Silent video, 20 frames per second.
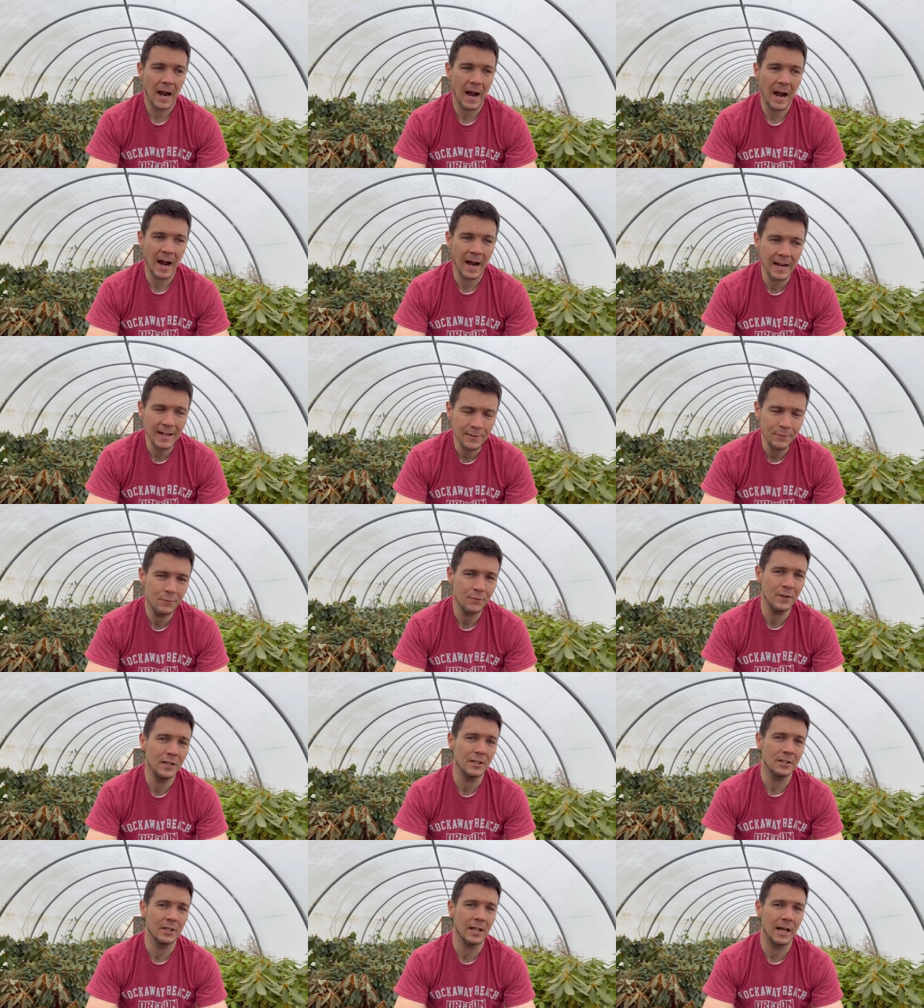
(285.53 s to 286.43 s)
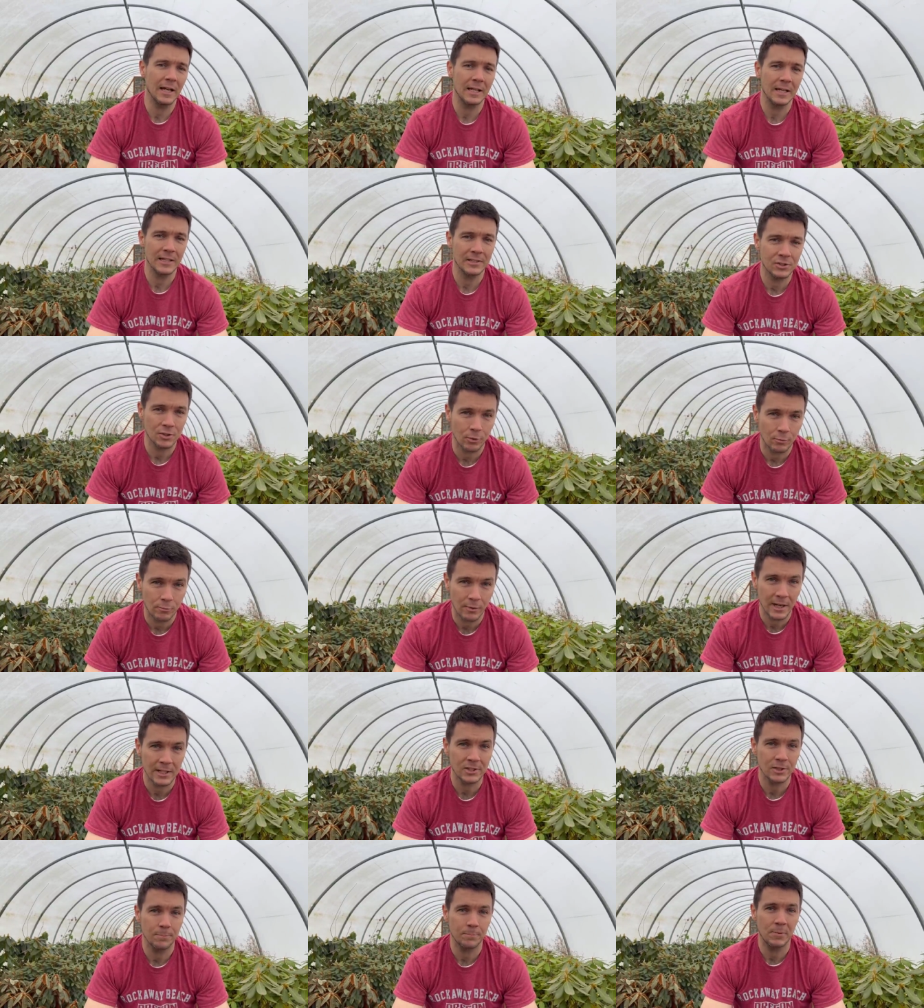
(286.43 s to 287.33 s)
I feel like it's a
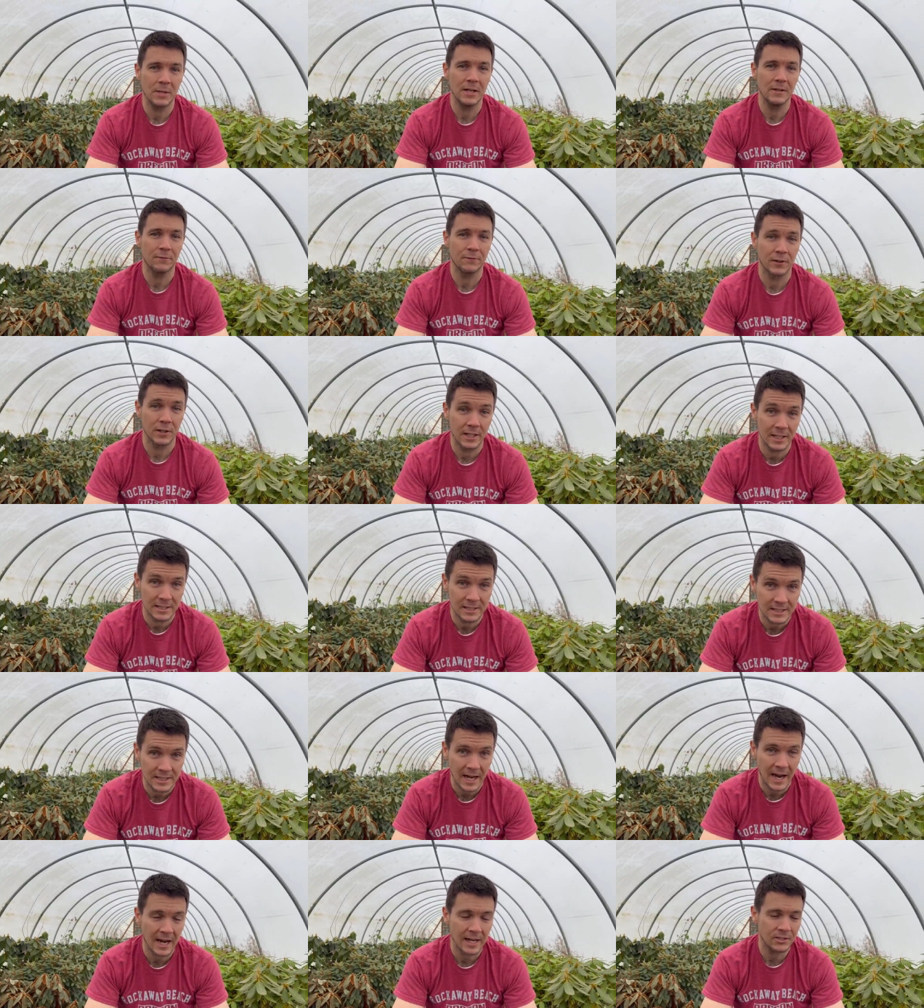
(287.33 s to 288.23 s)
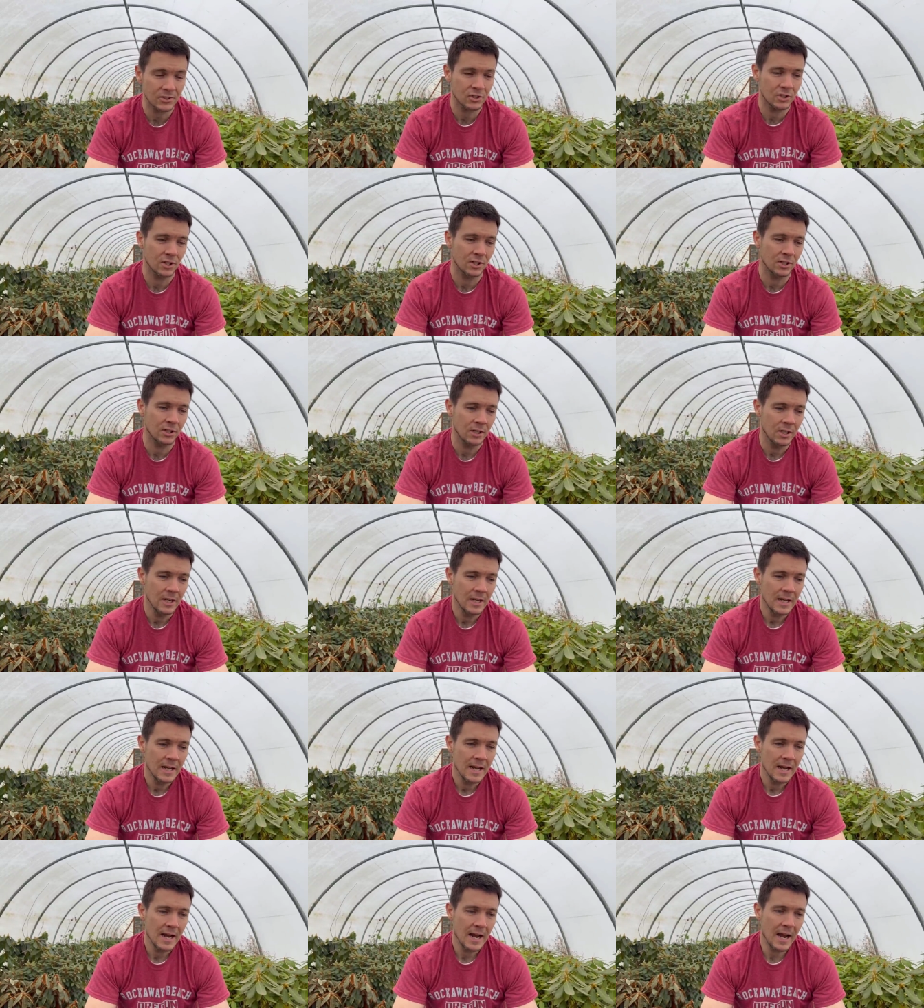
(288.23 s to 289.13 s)
recipe for disaster.
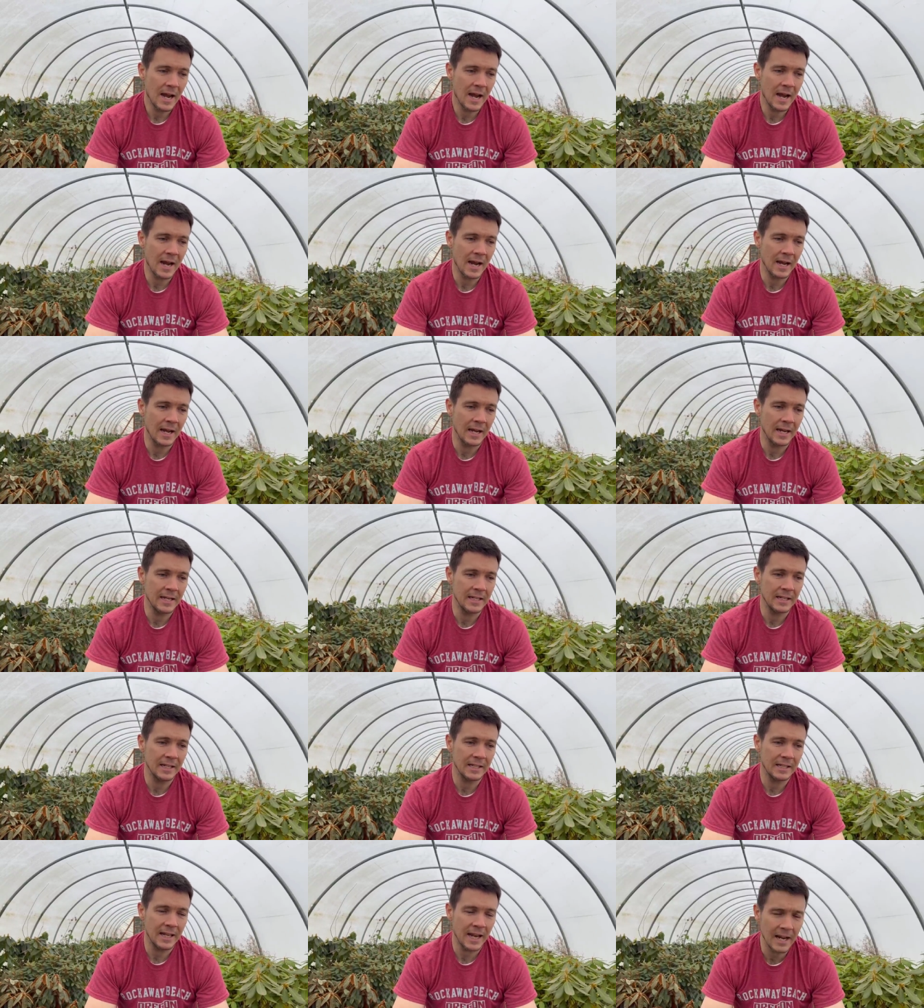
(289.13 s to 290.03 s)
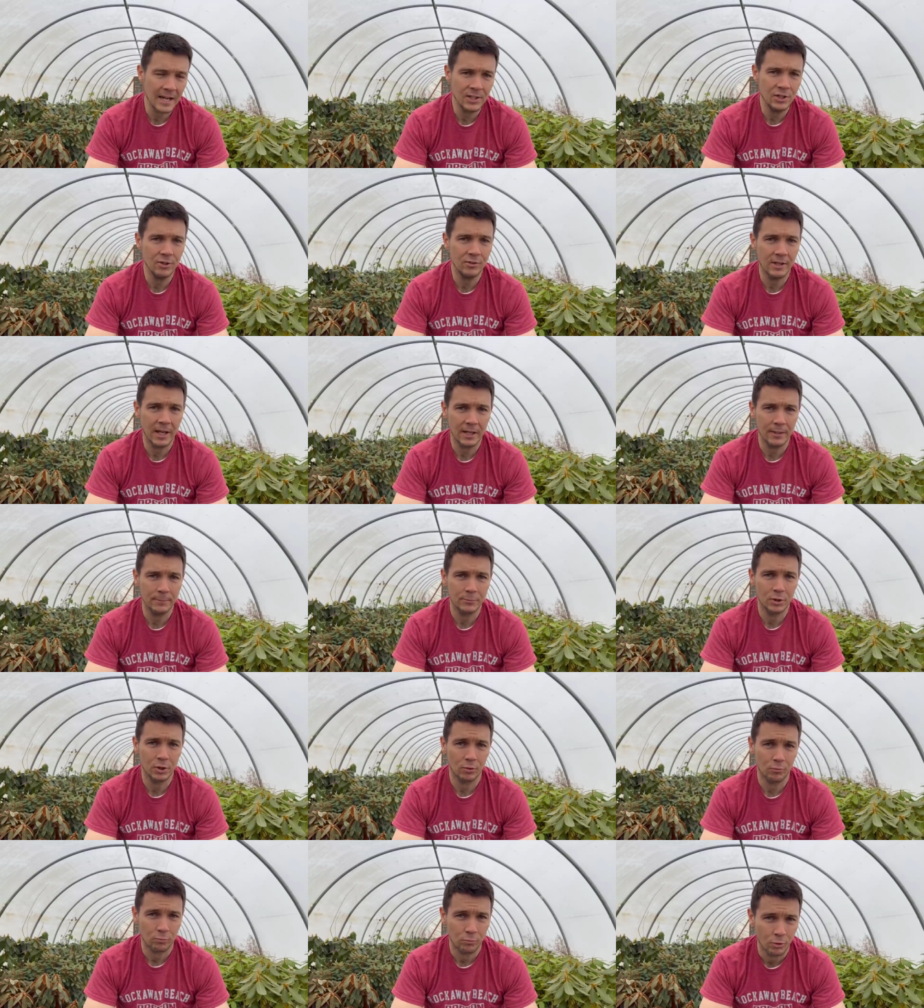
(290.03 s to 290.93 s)
And can you get them
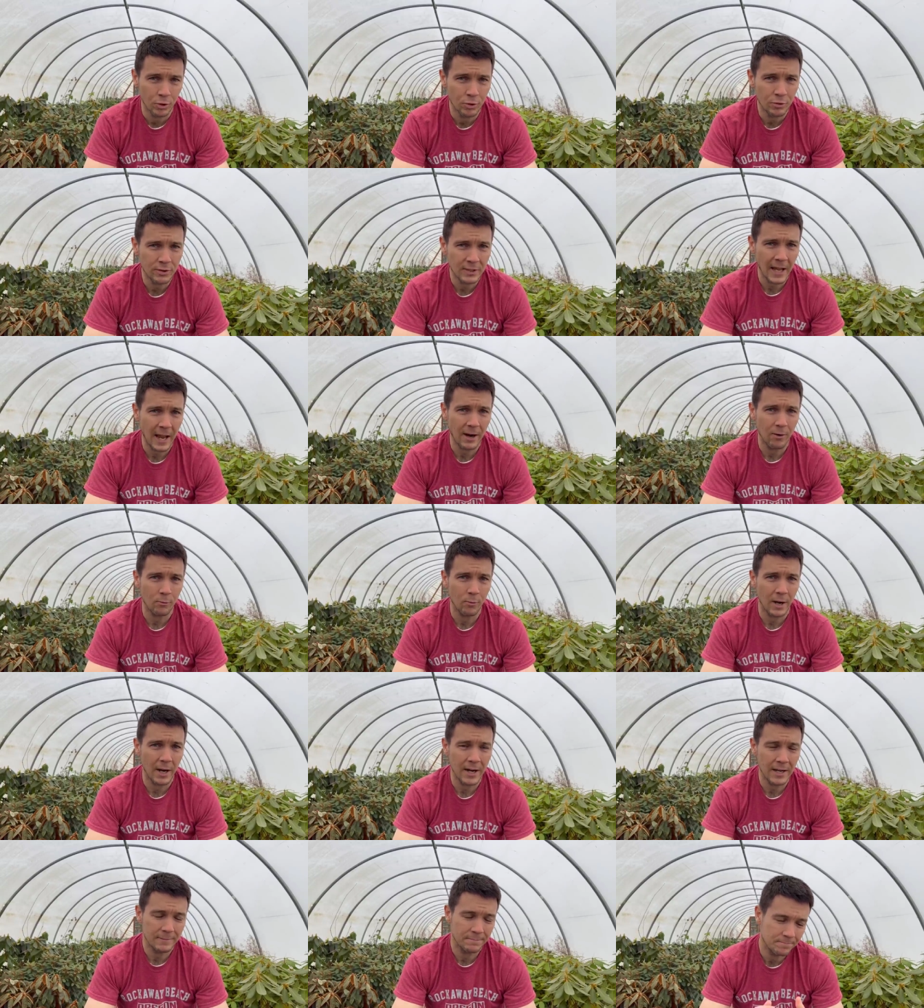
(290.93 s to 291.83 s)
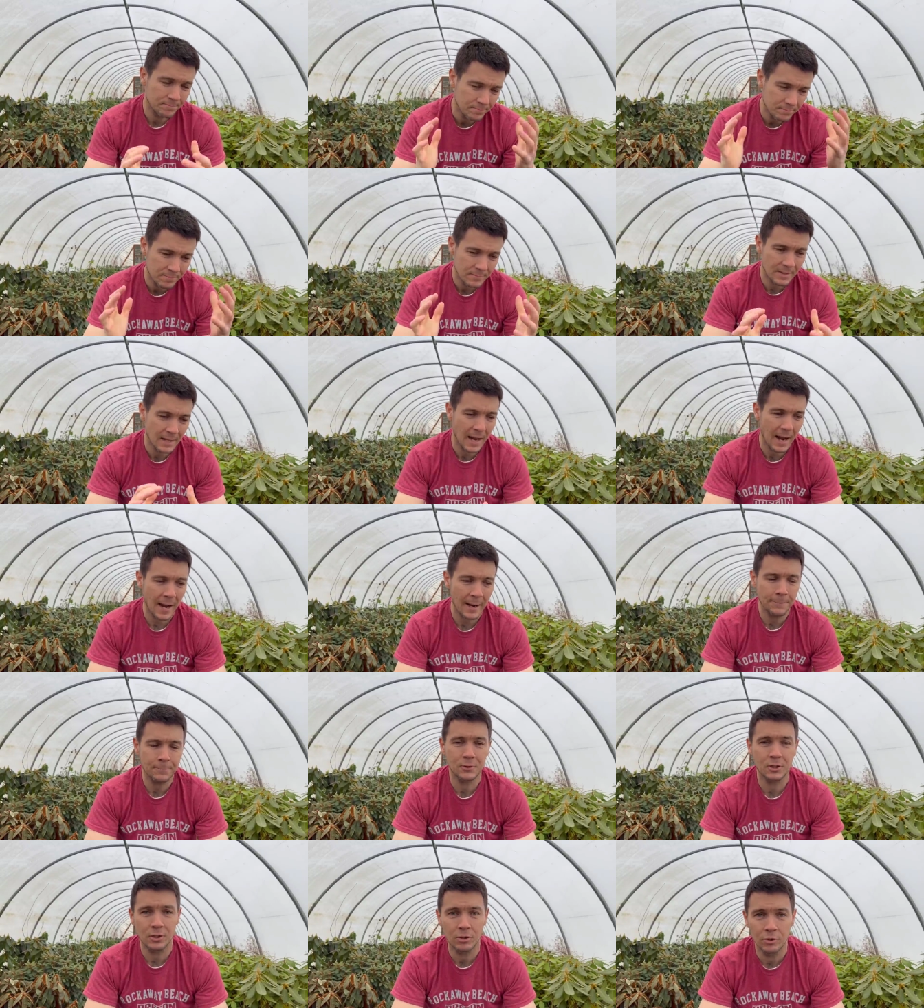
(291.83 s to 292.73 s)
to root that way?
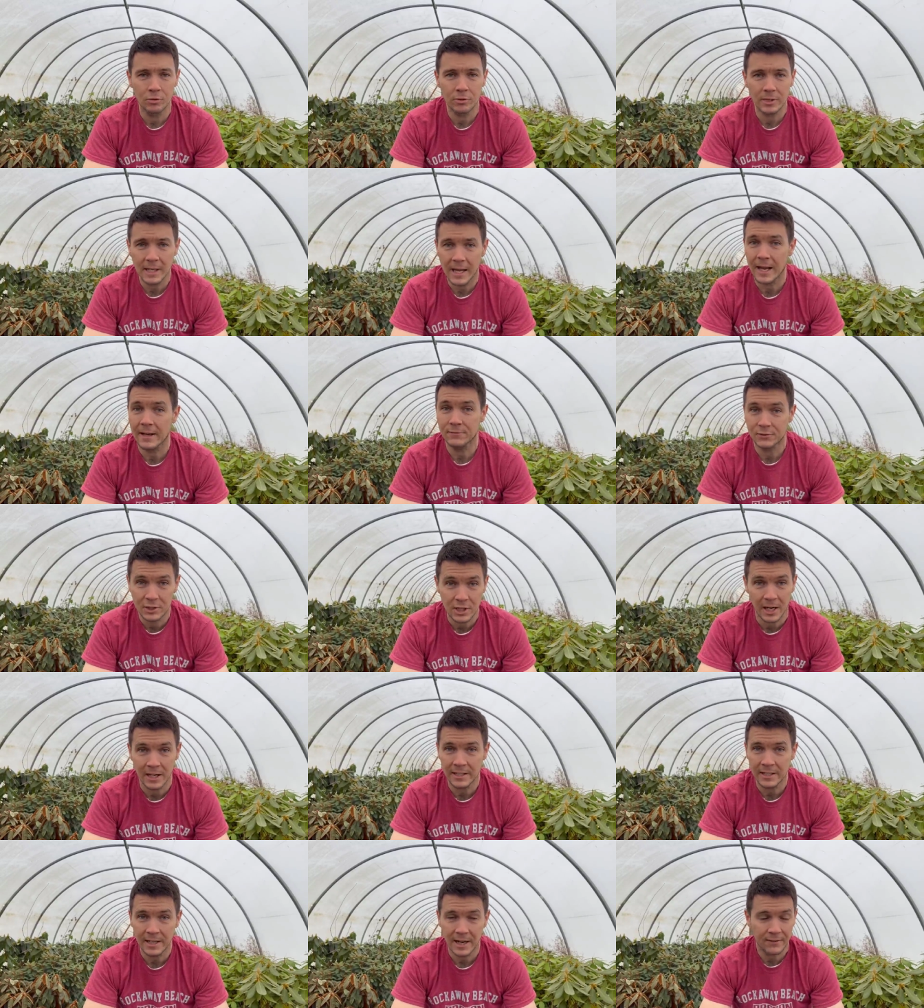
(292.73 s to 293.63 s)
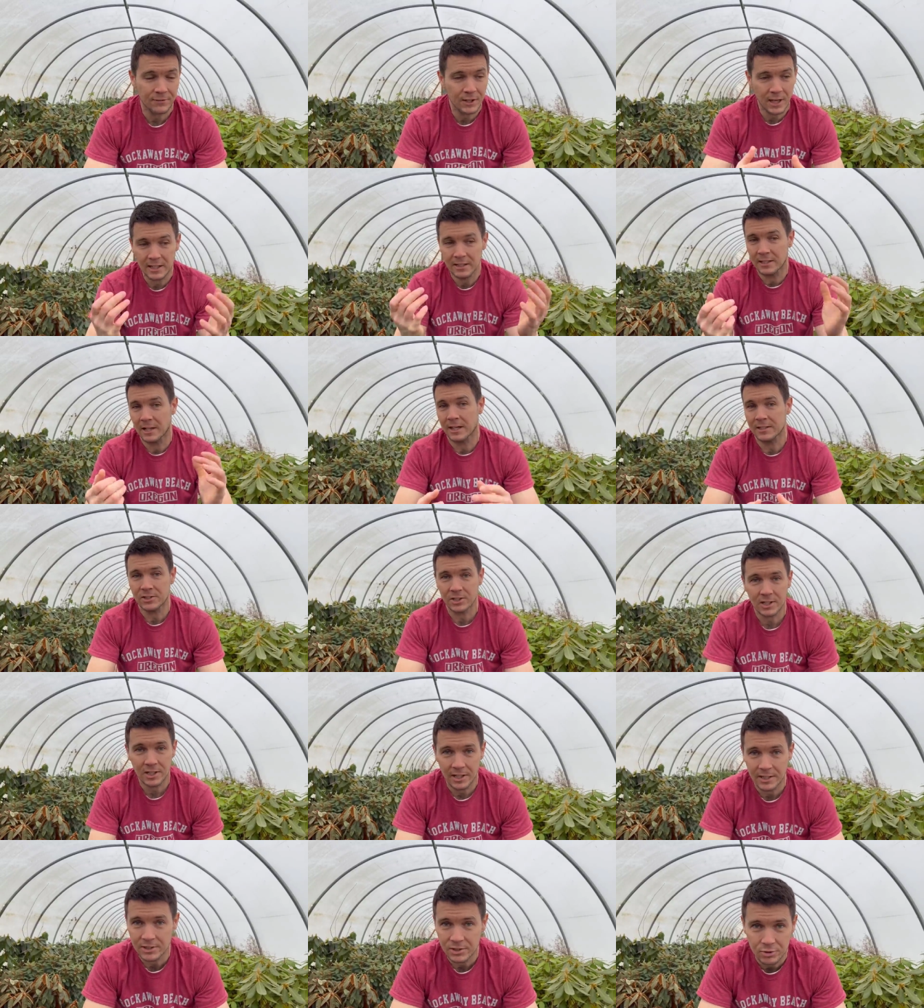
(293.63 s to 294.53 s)
Absolutely, I've done it. I've gotten lots of
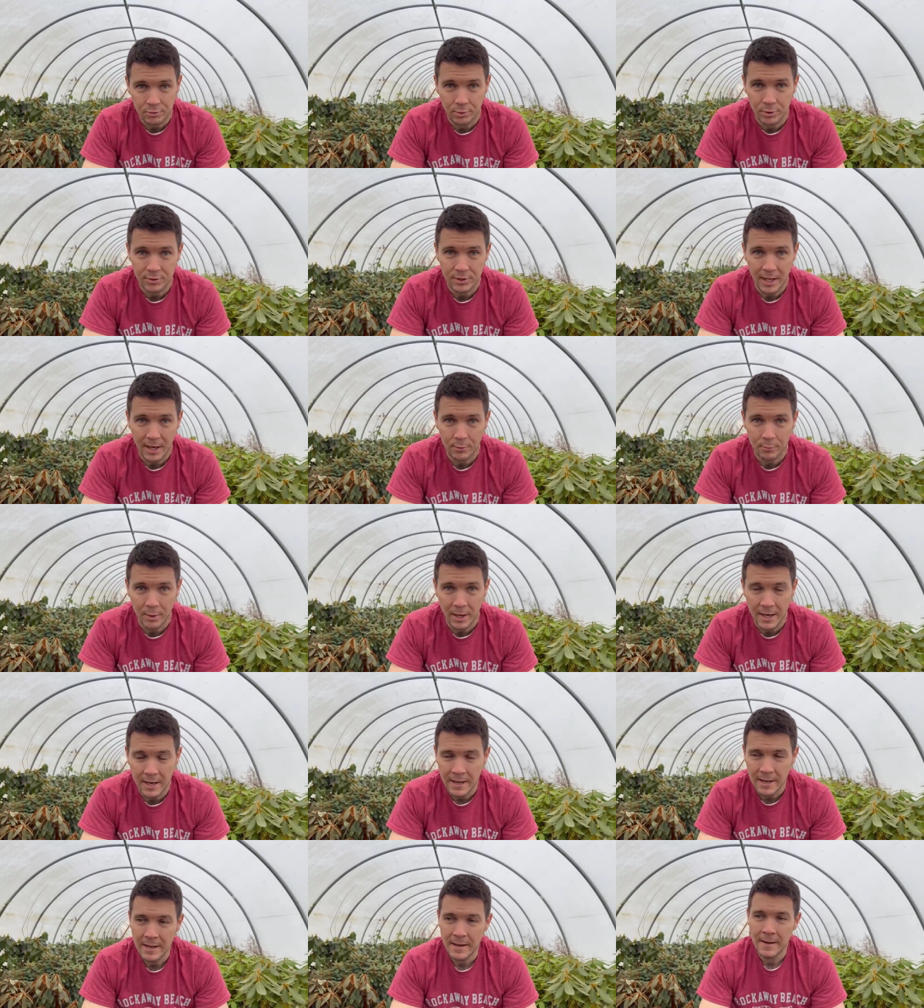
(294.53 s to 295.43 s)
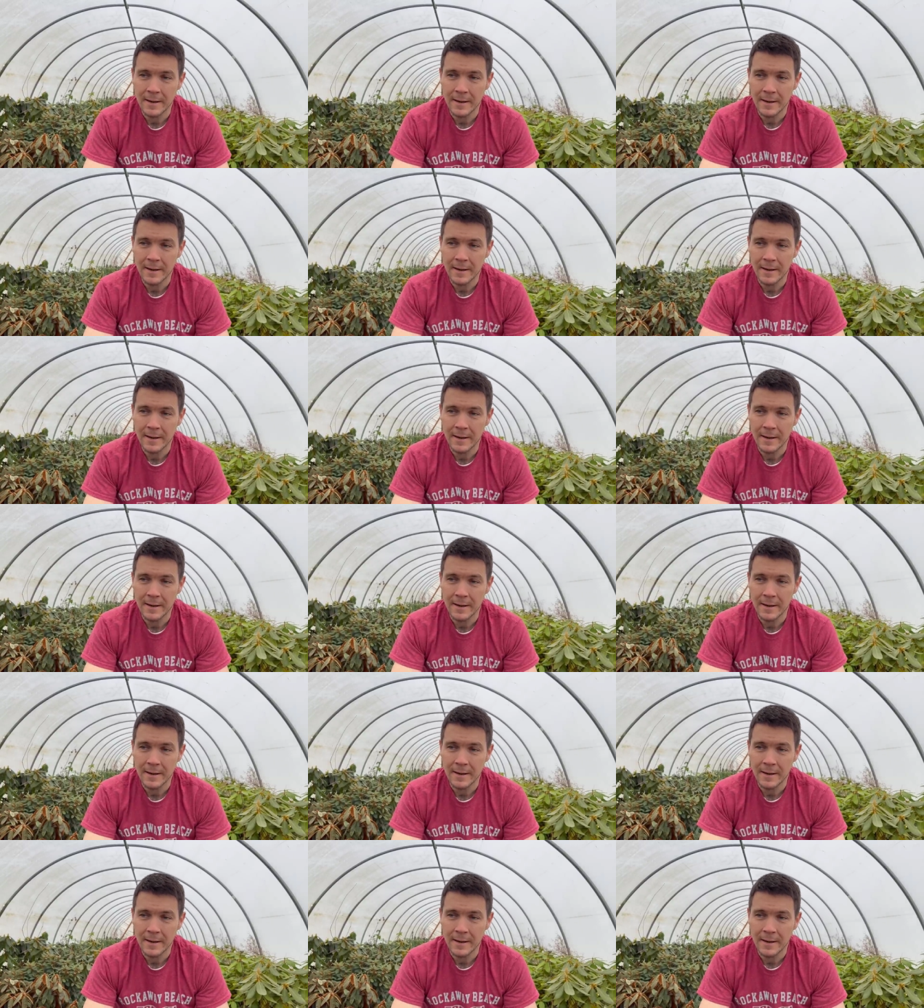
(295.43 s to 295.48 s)
cuttings to root that way.